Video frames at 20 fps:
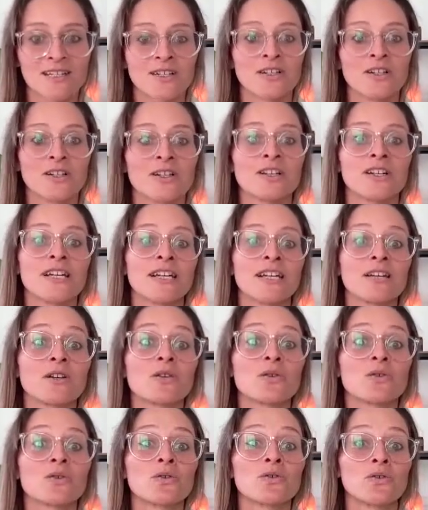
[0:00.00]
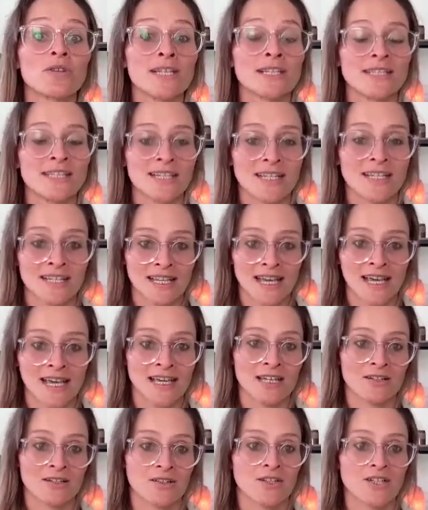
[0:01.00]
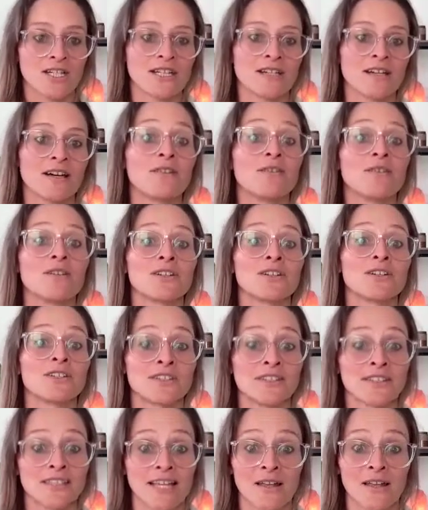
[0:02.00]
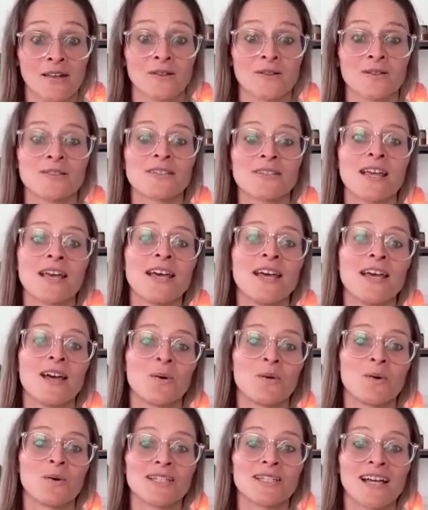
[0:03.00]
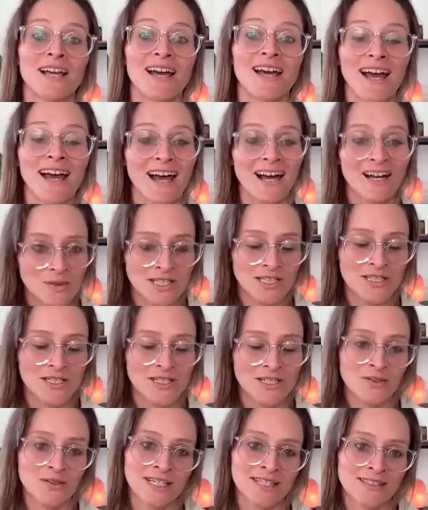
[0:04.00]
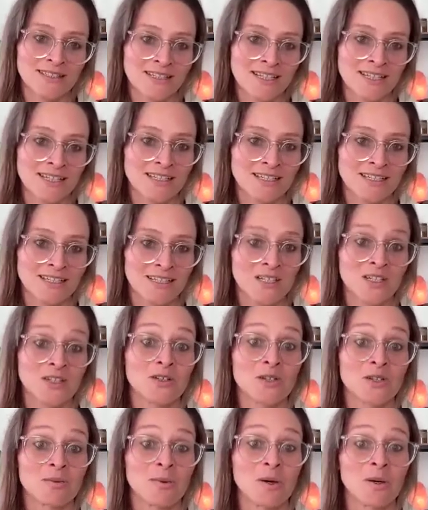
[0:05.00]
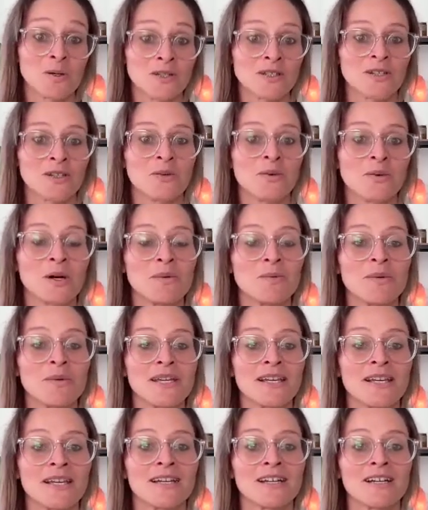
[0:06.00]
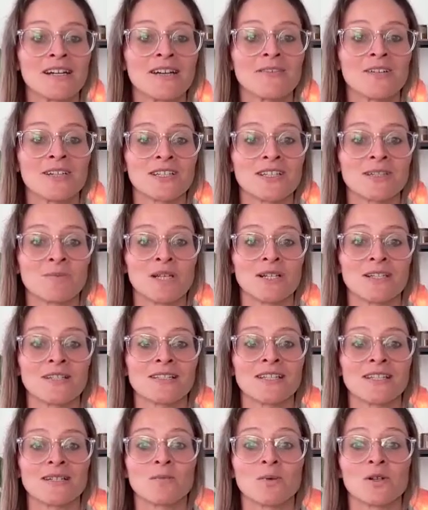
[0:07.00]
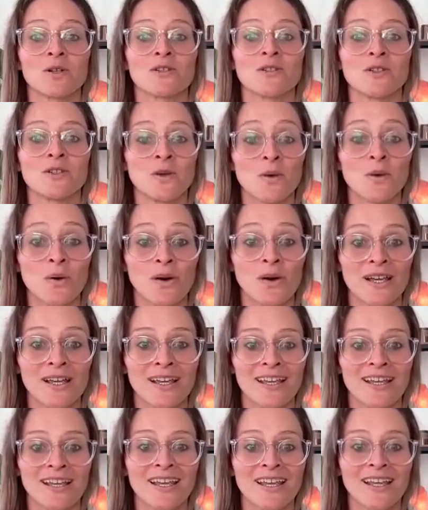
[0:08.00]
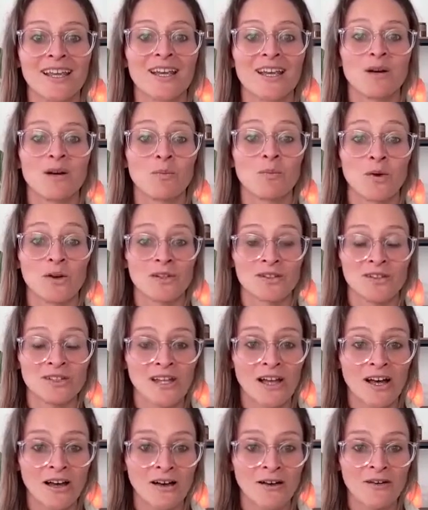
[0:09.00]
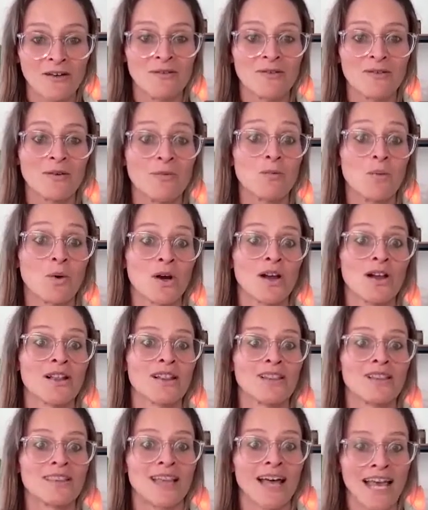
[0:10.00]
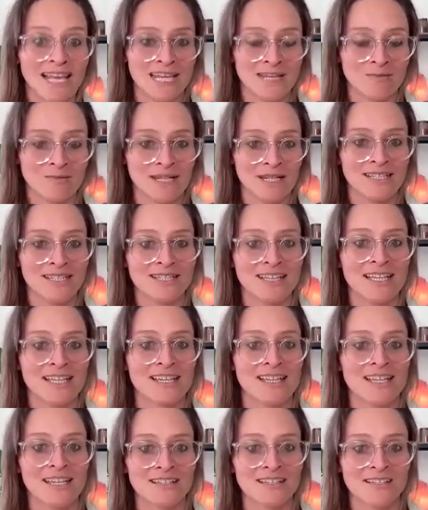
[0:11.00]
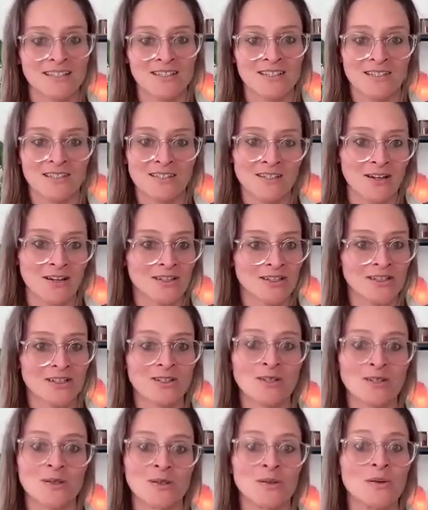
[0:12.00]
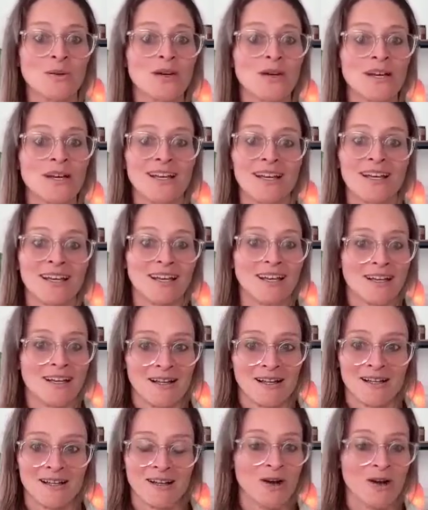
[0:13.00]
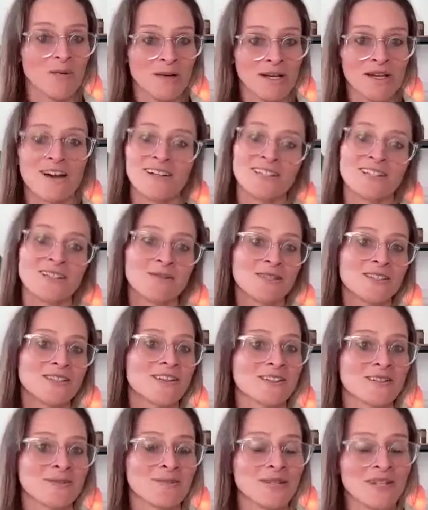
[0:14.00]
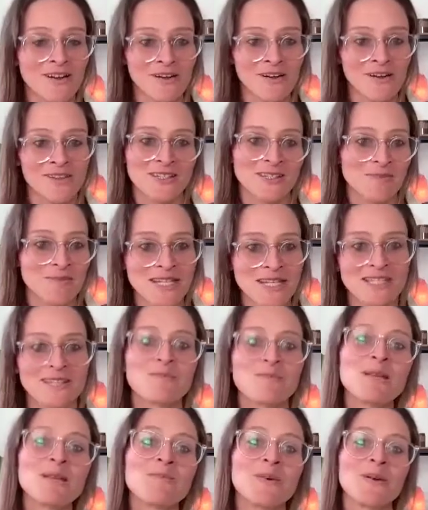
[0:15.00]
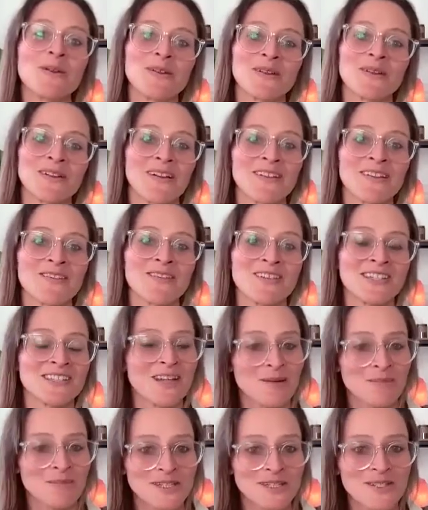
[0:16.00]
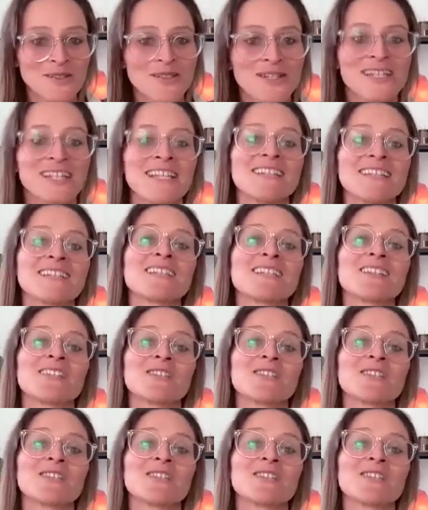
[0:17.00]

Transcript: You're increasing that energy of your cells, which actually translates into your emotional well-being, of experiencing more joy, more love, more alignment. Like, things just start to, oh my gosh, you start to meet all these amazing people and all of these opportunities.